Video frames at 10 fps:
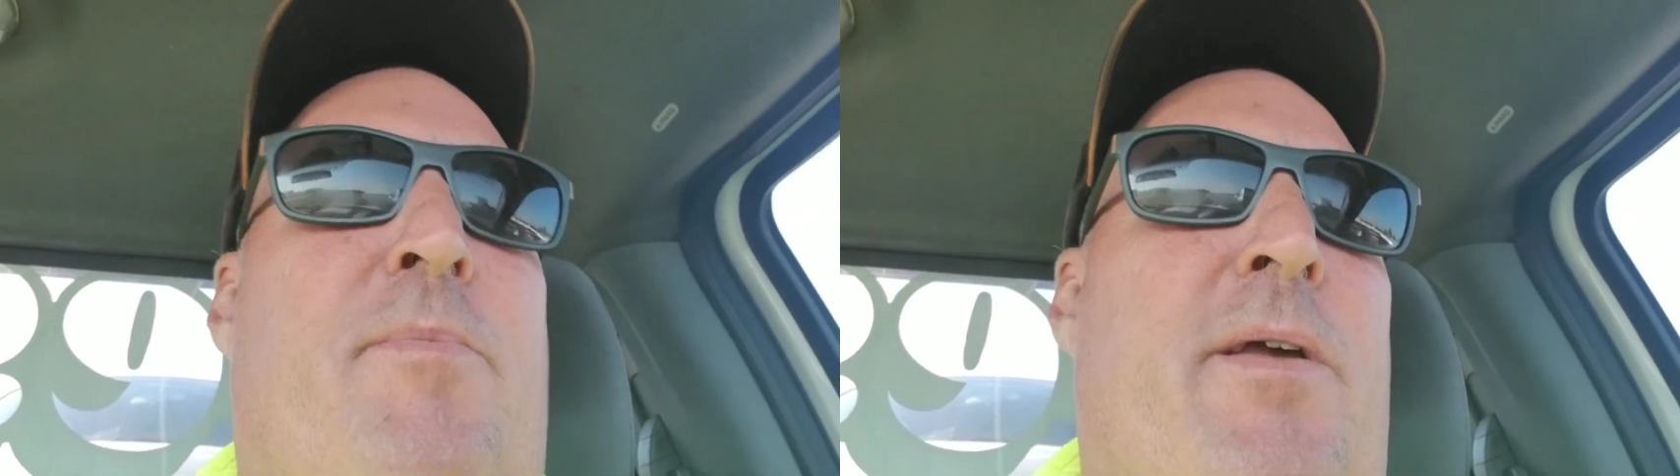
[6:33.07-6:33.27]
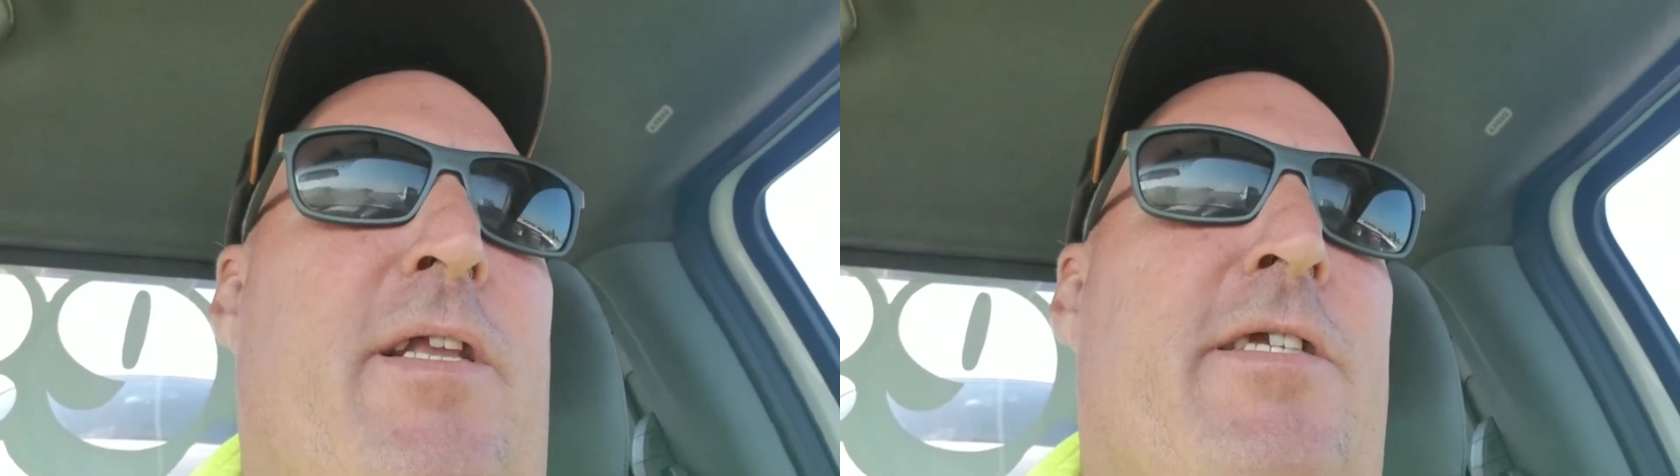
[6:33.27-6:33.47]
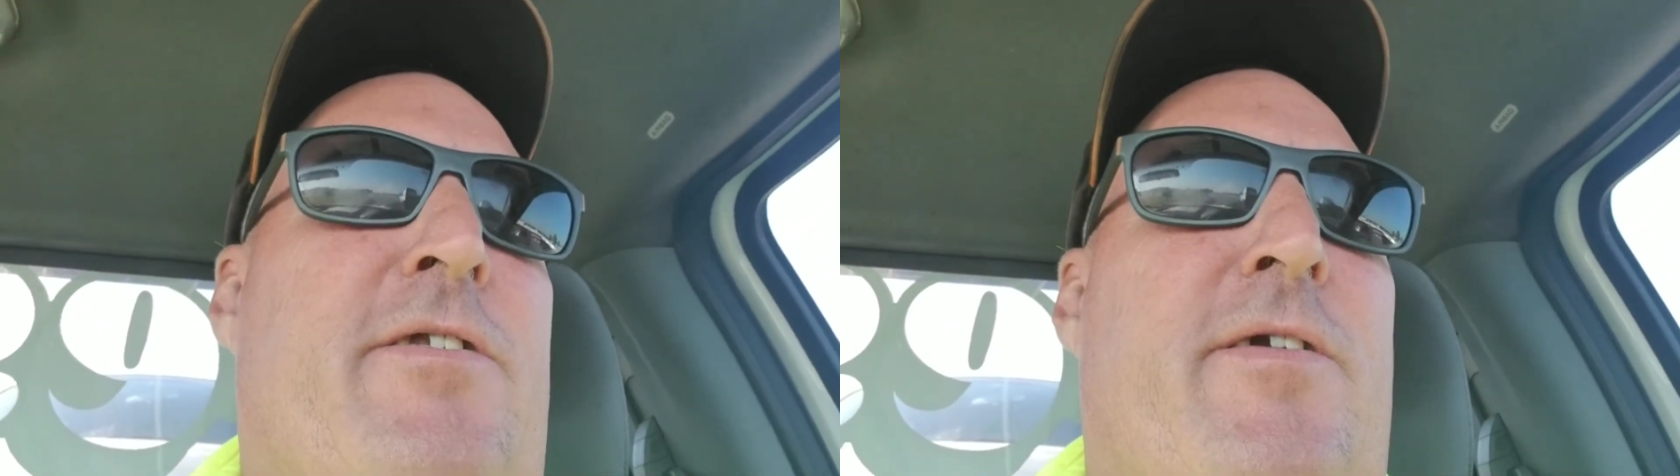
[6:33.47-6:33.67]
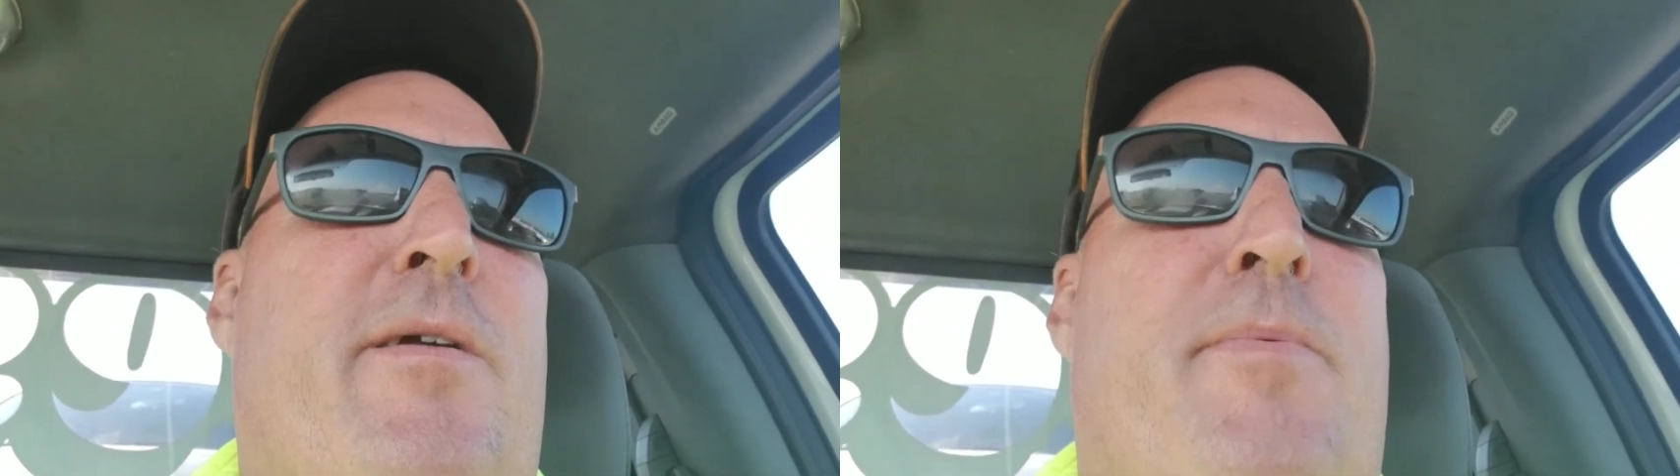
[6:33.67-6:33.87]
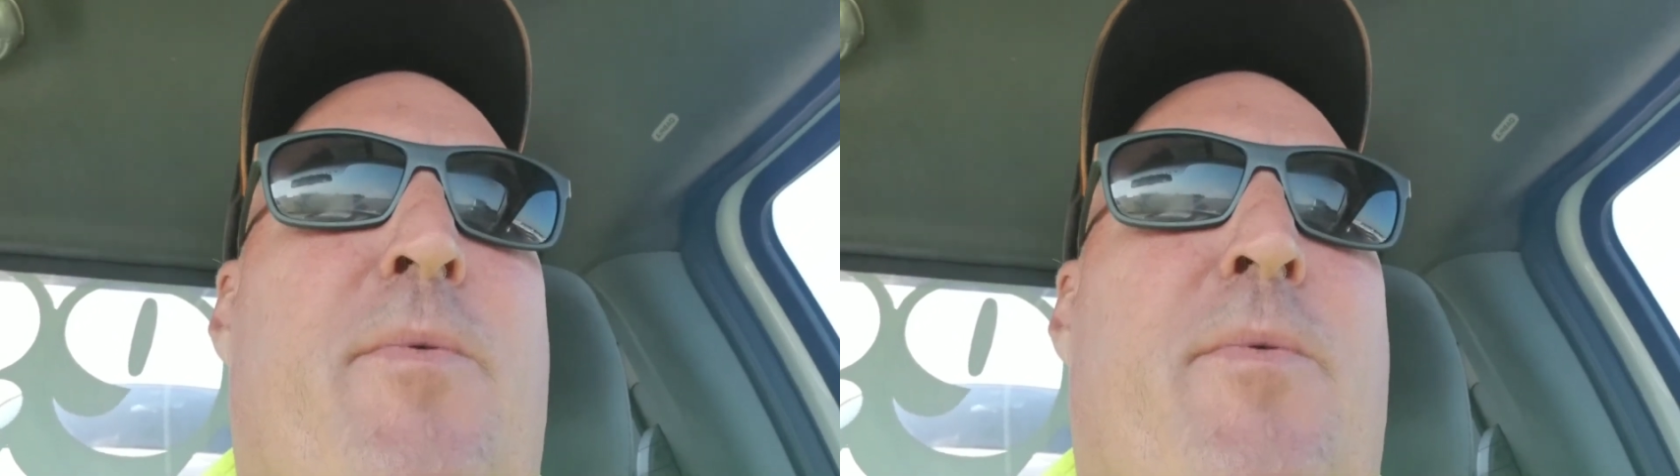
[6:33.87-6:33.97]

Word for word: to put at least three up a